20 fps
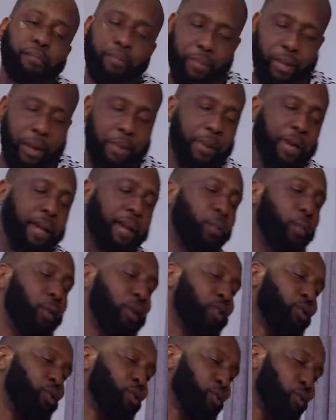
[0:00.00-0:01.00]
Mama, I
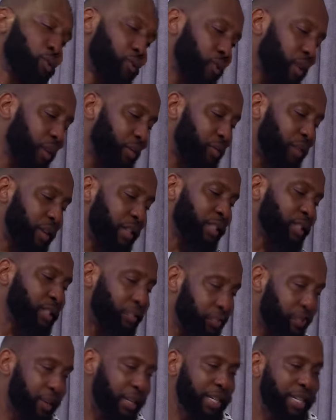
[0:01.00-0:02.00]
went to a
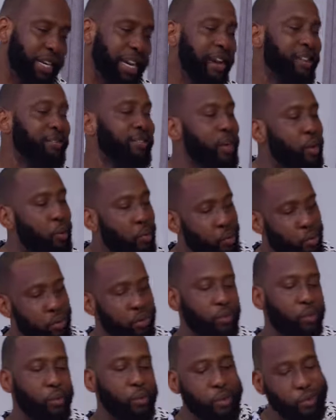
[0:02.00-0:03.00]
friend's birthday after
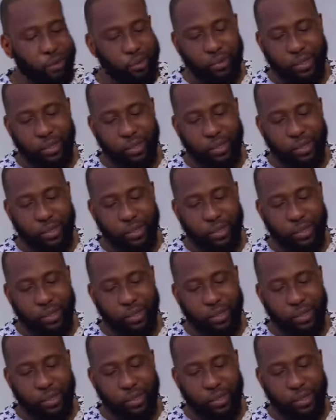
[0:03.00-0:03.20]
work. We went